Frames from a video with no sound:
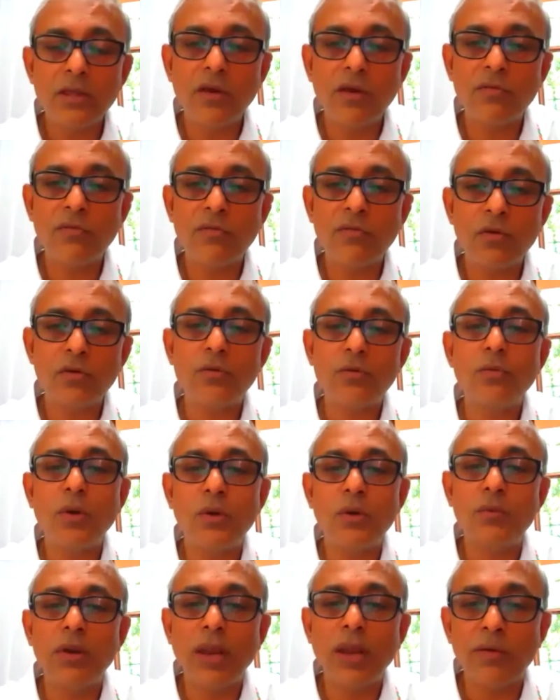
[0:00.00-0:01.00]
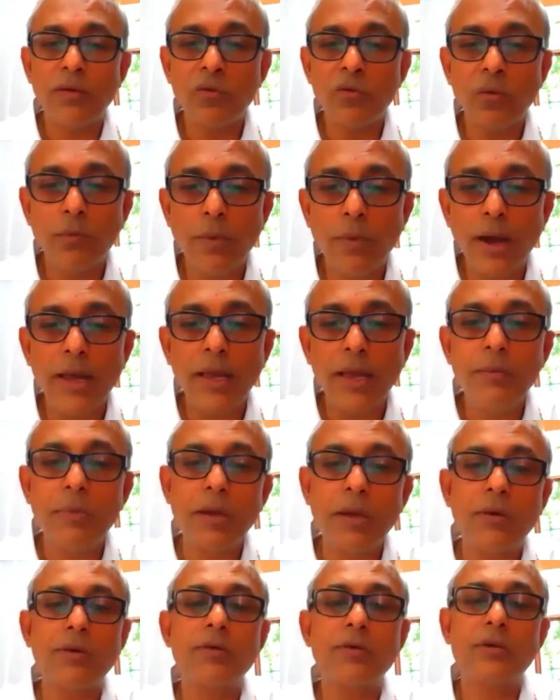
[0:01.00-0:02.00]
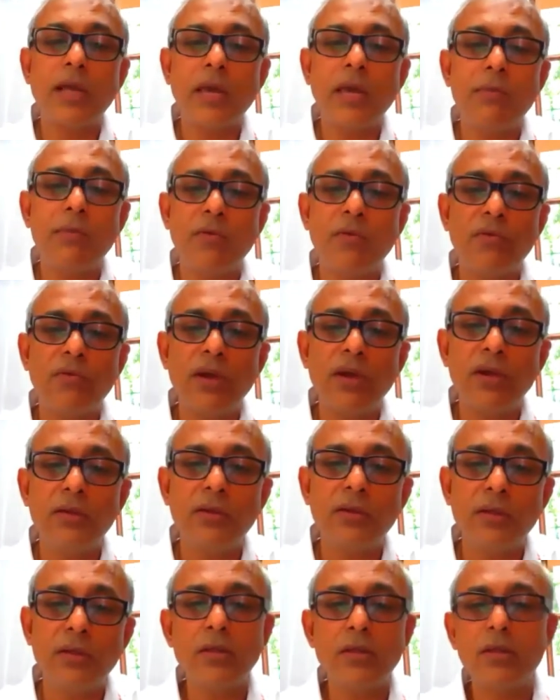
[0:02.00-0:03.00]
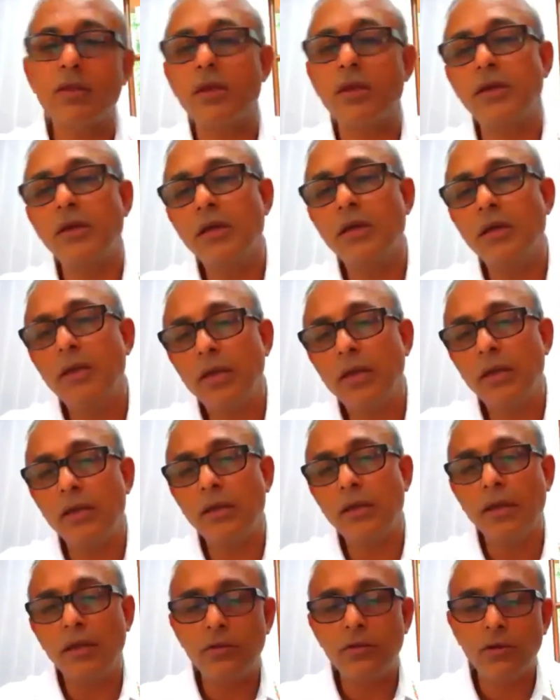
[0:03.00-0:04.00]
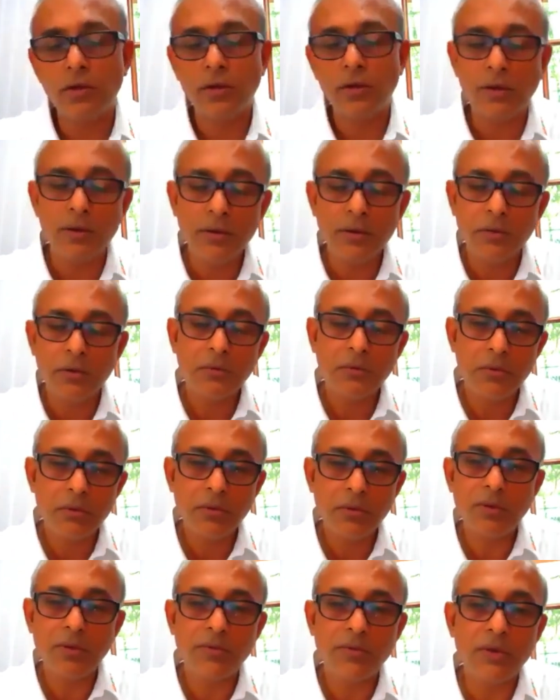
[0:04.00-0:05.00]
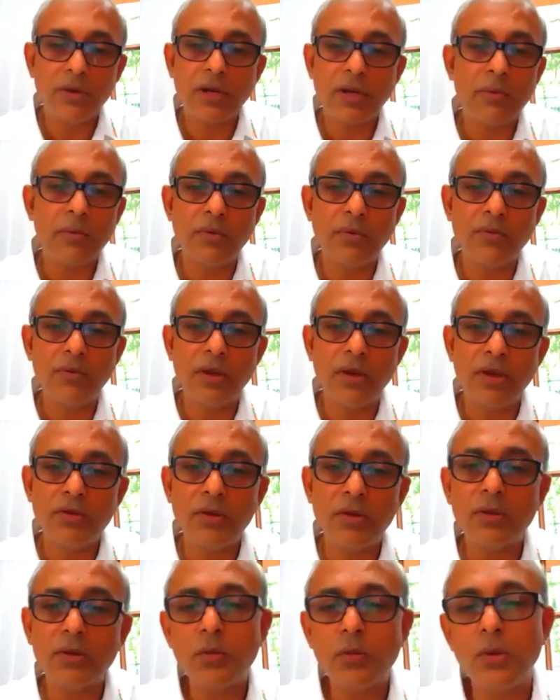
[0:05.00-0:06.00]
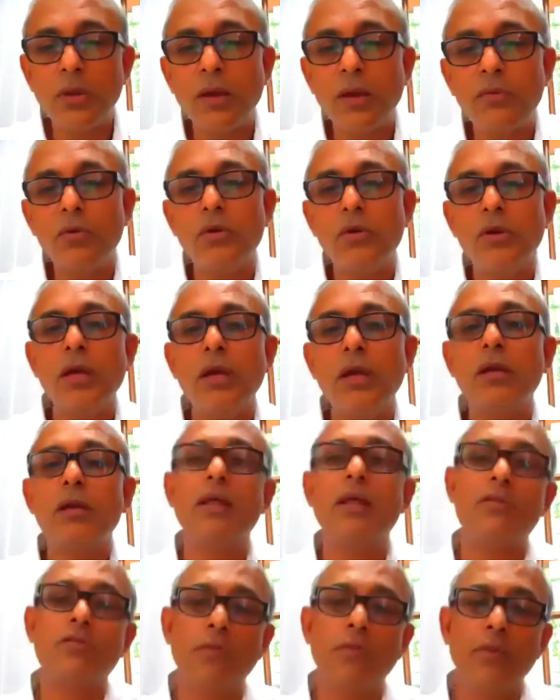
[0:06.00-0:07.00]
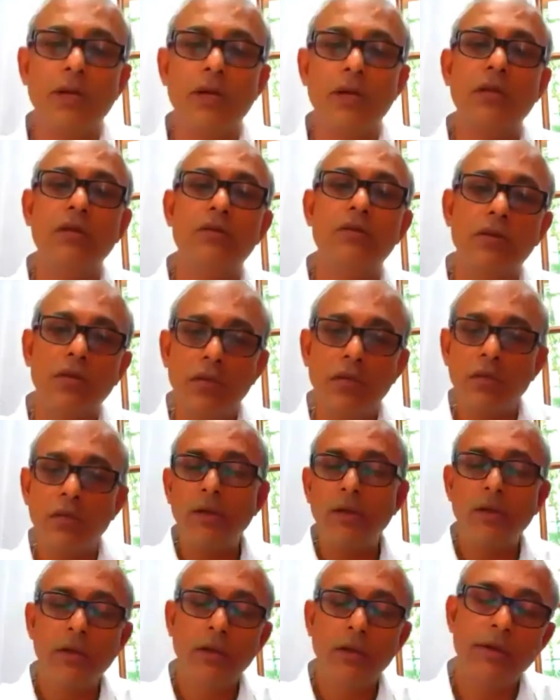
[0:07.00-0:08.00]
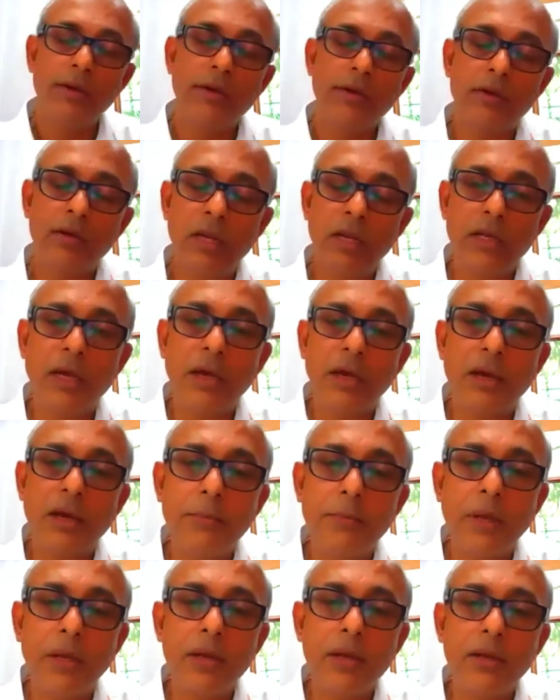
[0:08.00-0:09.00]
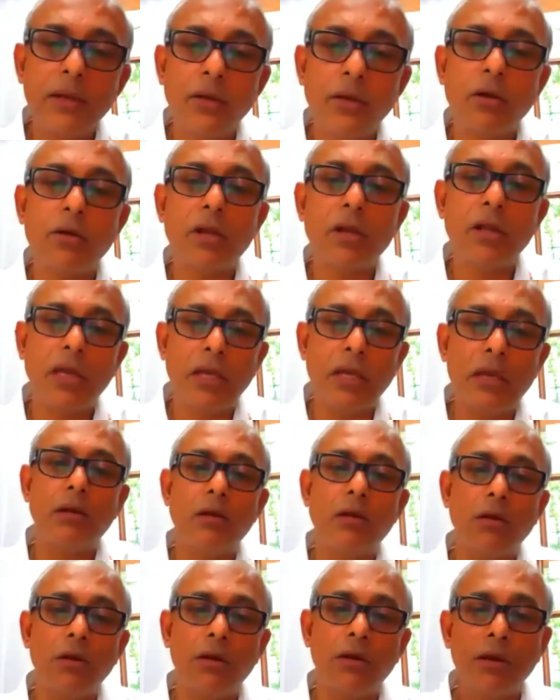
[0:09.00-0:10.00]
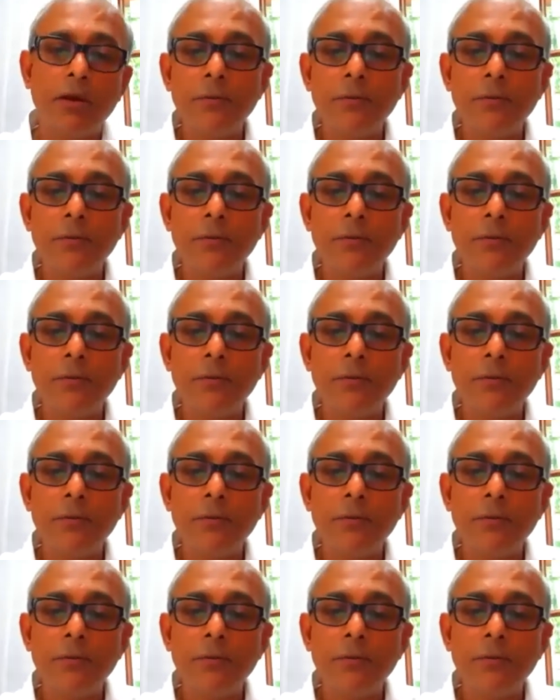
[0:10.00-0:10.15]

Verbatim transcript: of course, one will have to buy because type of gauges, it's a air gauge or a different type of gauges you'll have to take. It has to be digital data coming in, not an analog